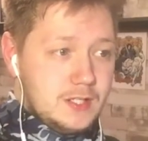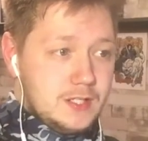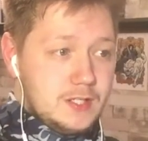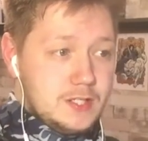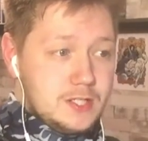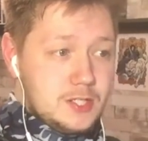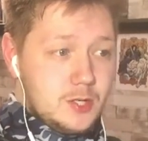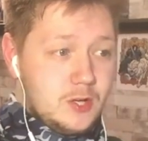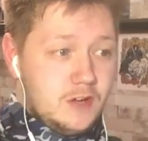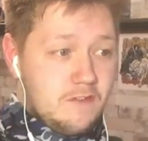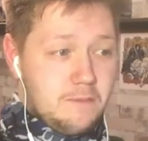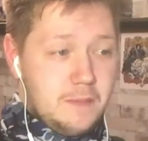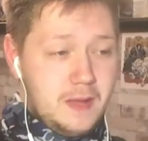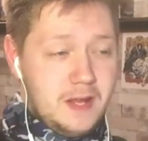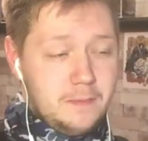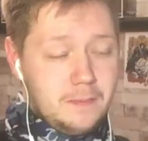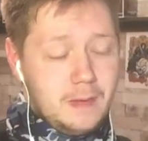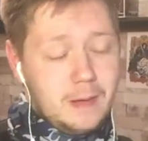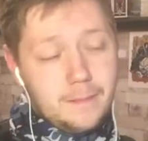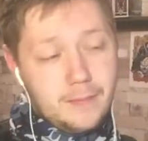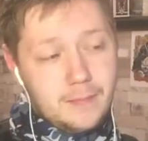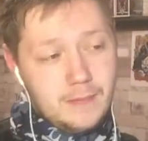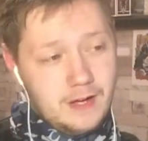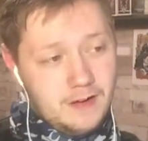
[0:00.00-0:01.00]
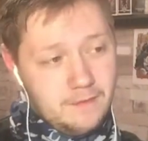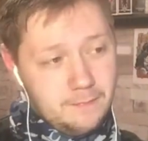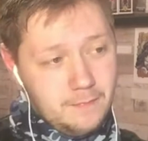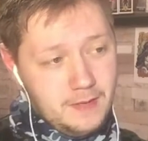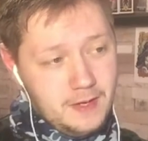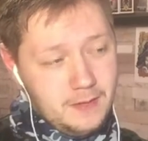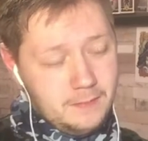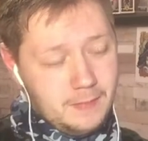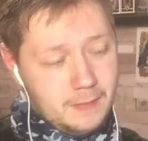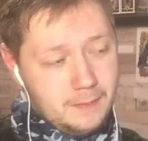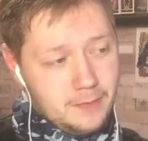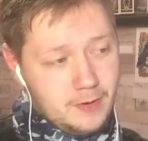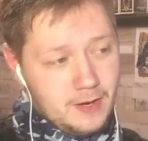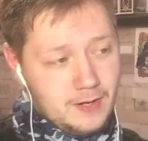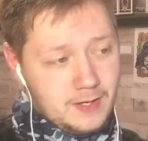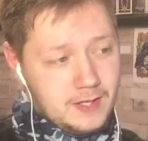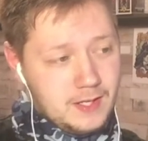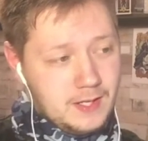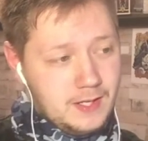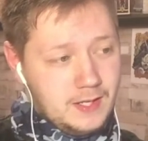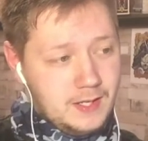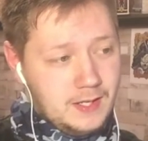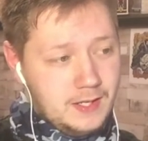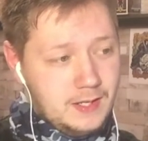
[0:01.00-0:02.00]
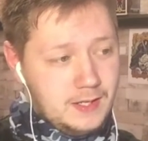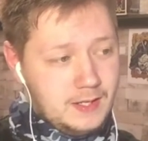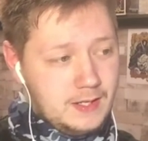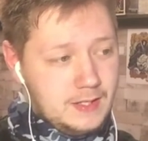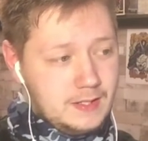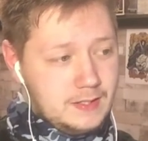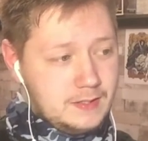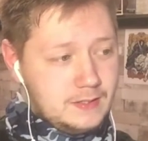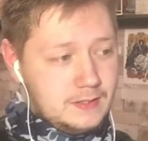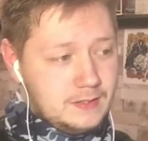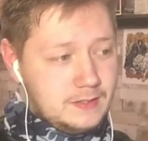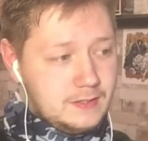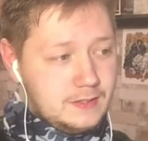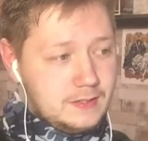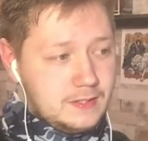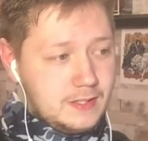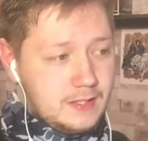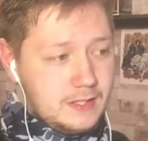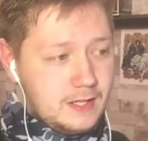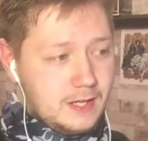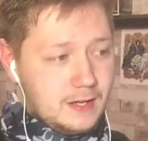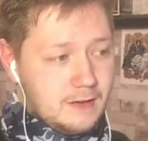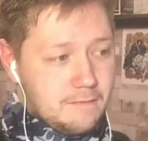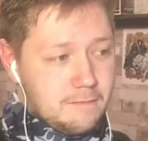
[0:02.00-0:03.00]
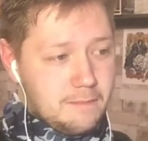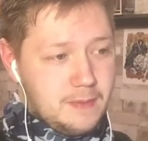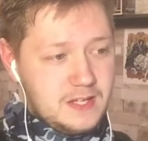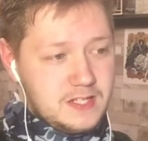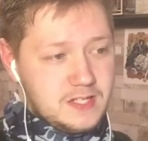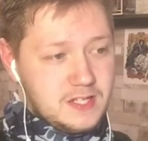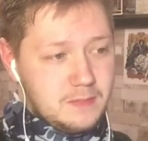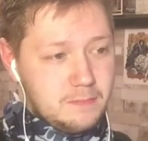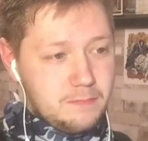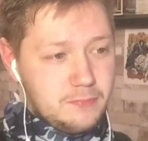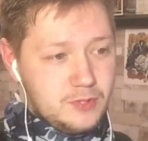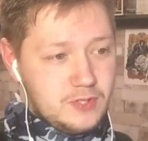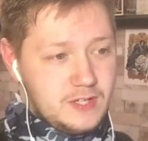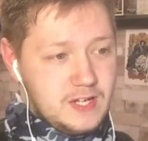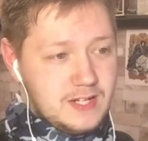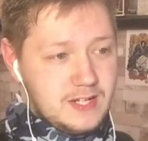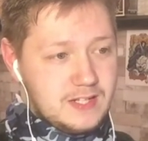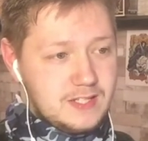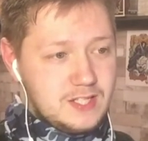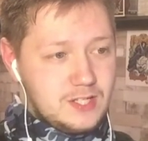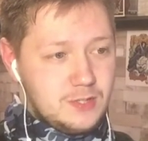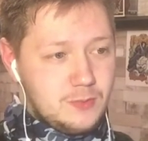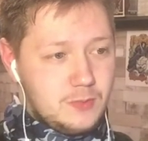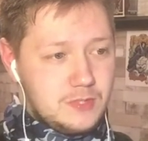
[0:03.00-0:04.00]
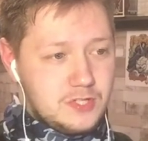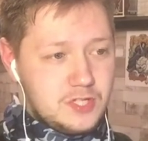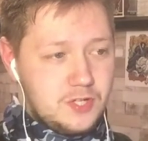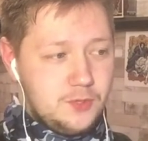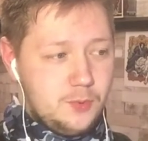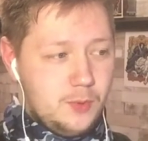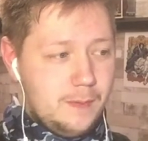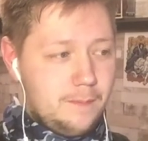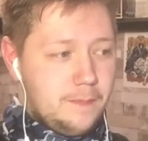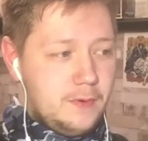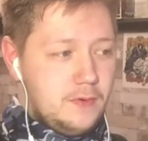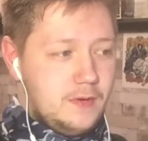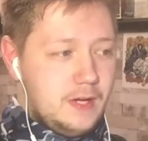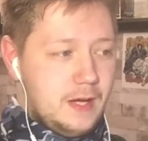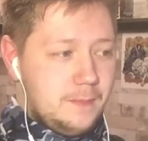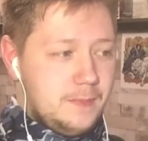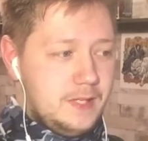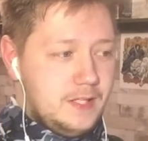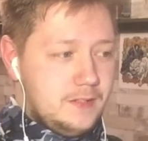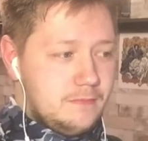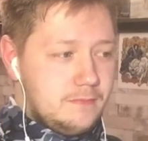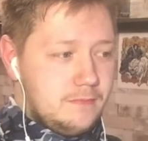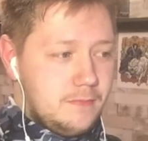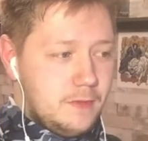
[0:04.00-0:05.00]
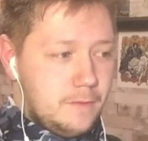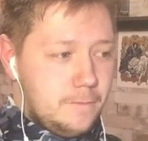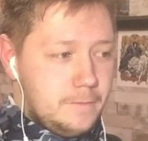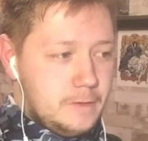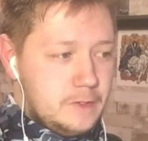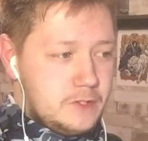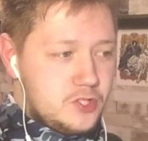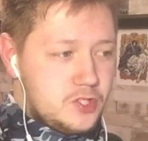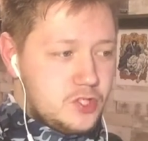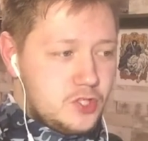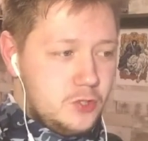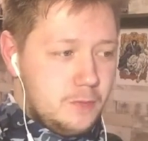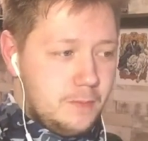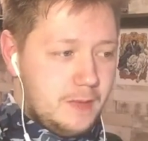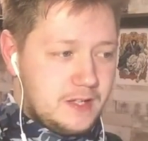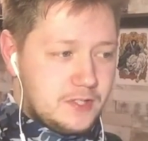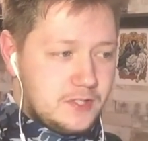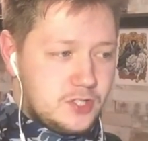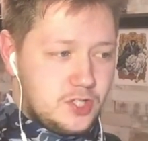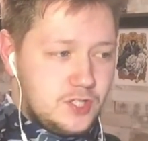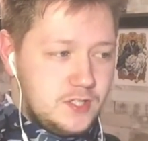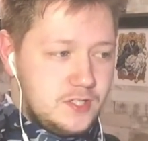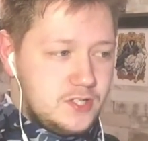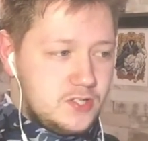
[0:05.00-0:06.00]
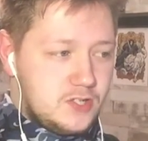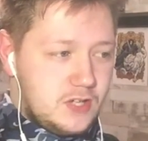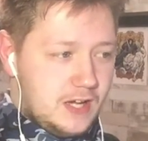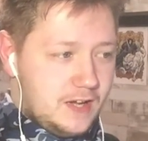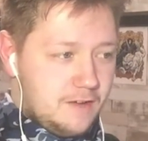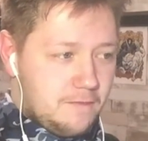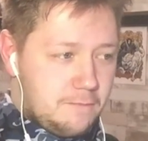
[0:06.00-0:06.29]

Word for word: So I've made my bracket here, and I've basically predicted what's going to happen. I mean, the first two matches,